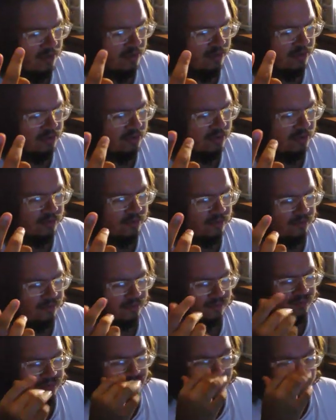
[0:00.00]
So,
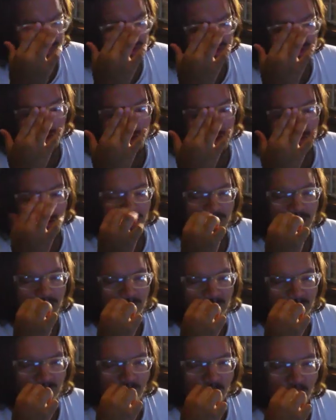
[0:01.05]
we start
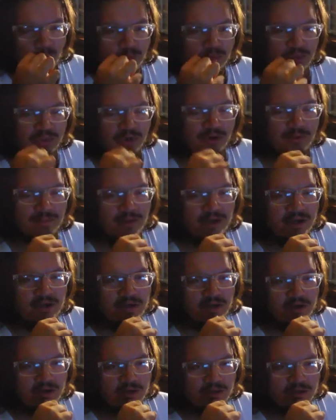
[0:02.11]
off with our main
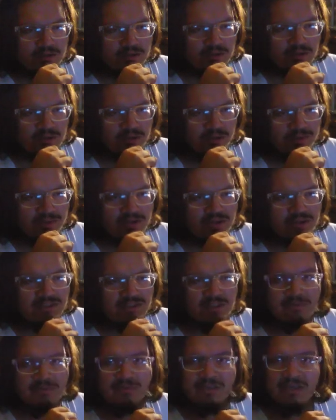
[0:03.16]
character, I think his
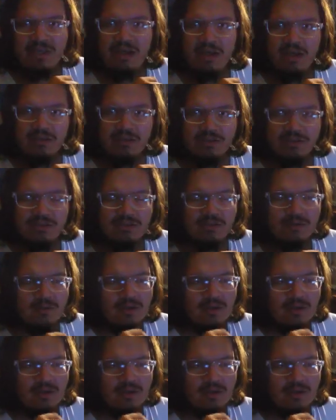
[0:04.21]
name's Ellis,